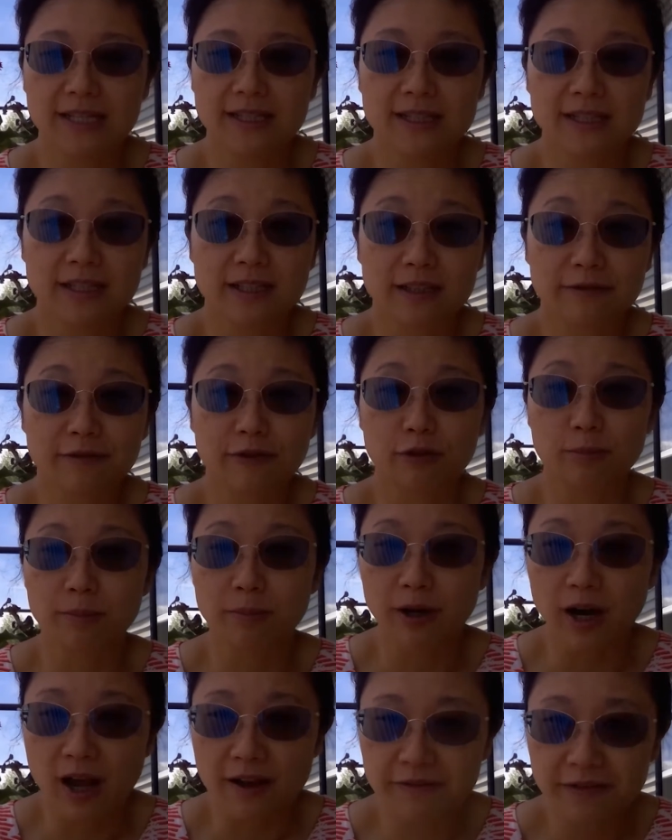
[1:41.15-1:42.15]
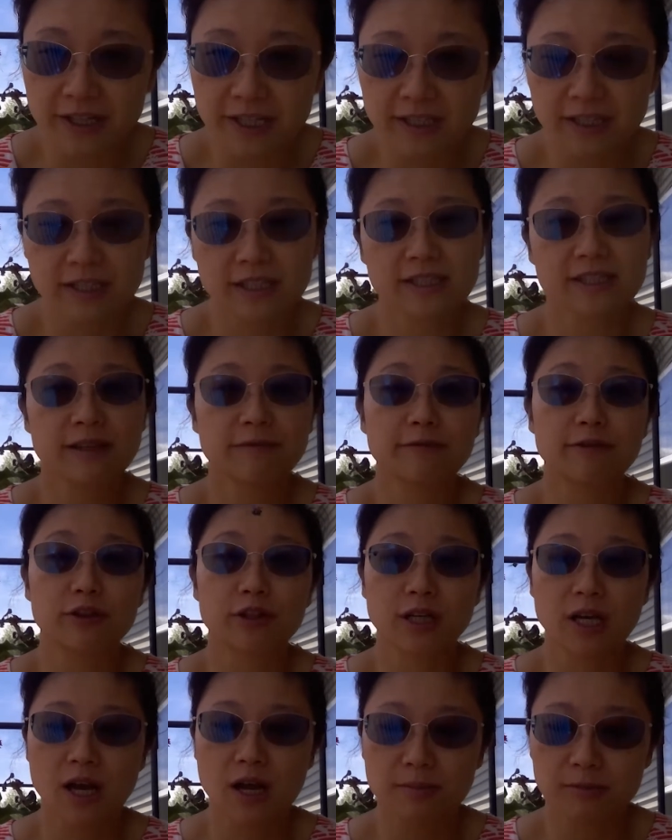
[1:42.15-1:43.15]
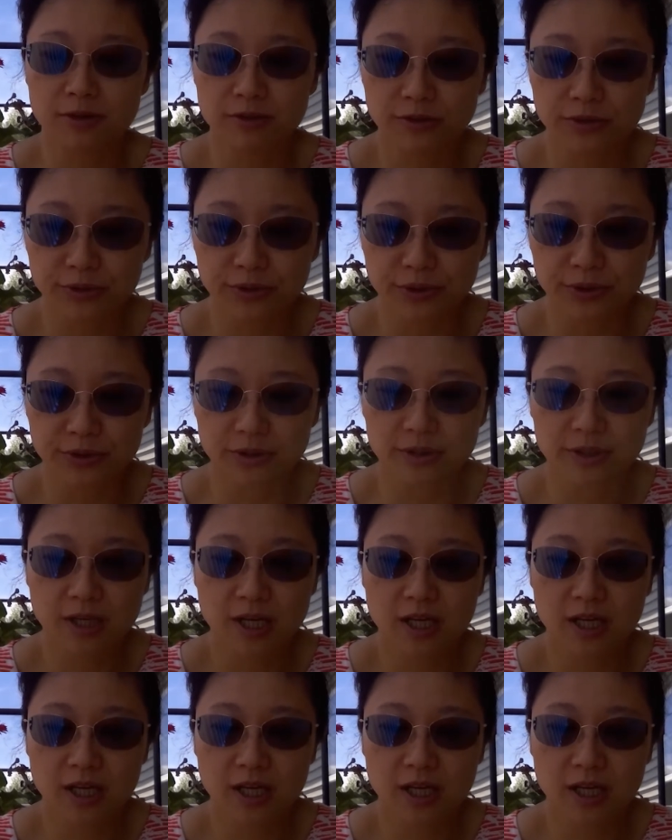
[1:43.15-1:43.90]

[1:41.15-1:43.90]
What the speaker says: Is it for profit? Is it for common good?